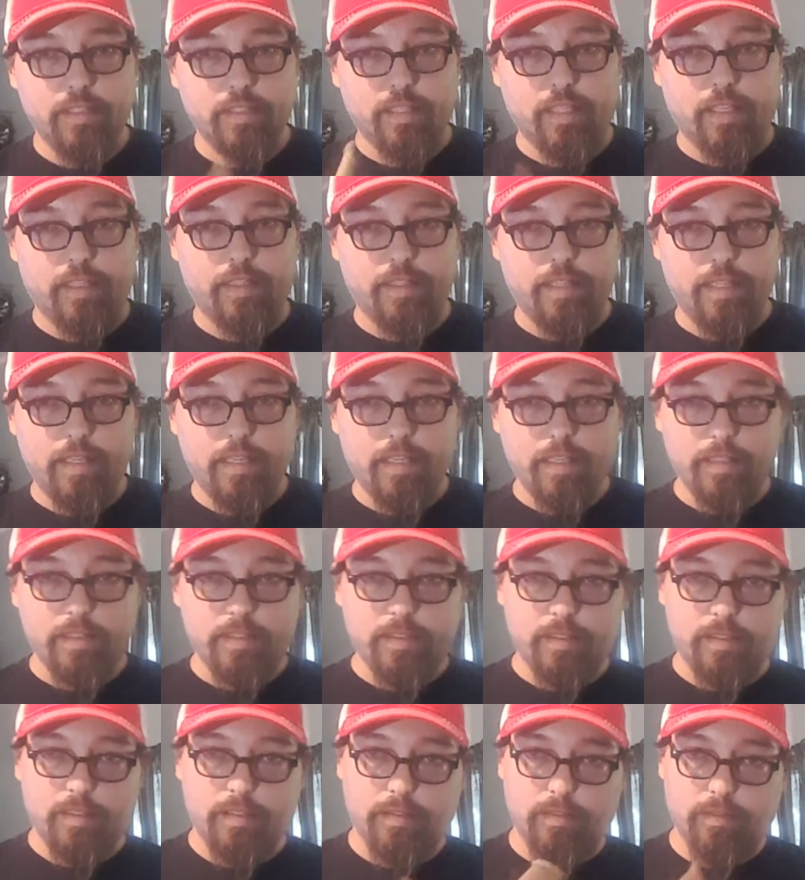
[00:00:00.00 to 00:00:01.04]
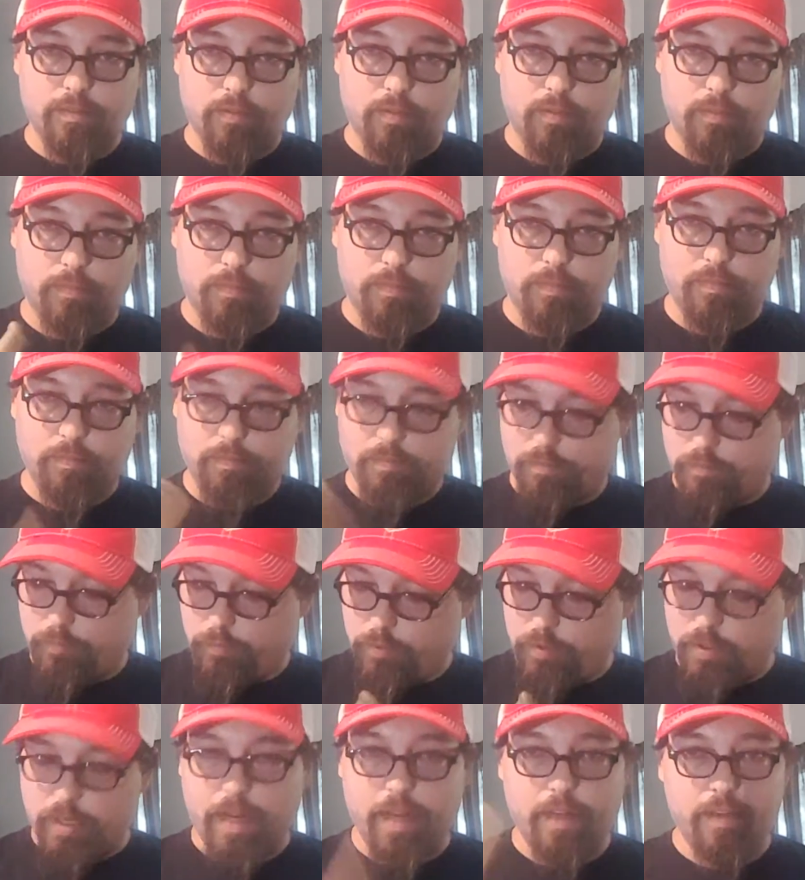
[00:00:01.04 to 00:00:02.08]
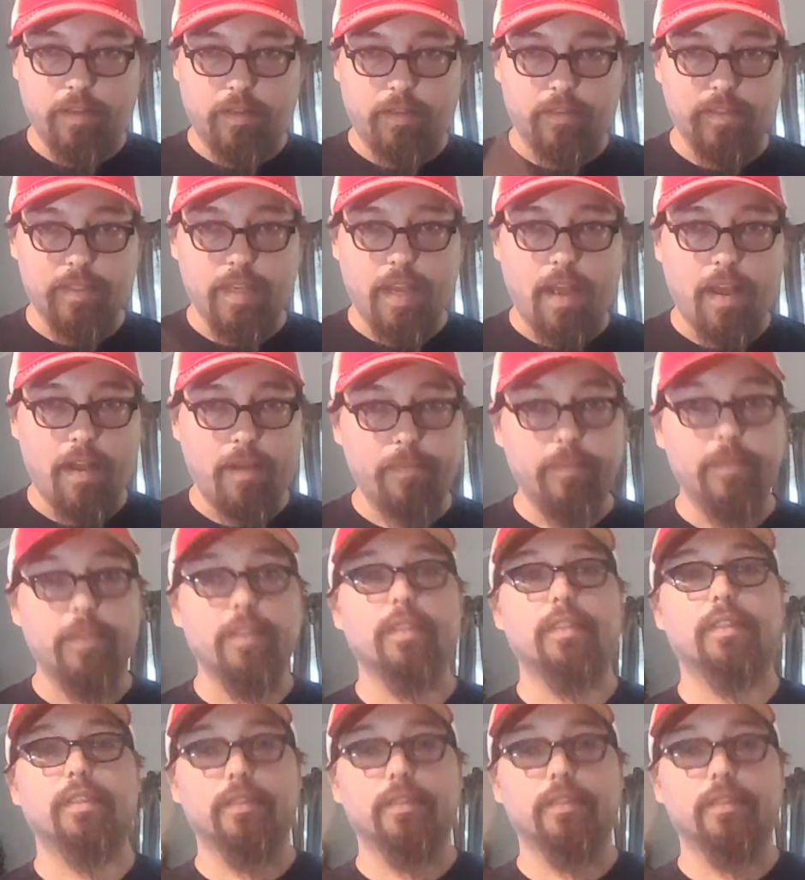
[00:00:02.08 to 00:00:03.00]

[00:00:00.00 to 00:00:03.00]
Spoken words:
like this, or more hand on top.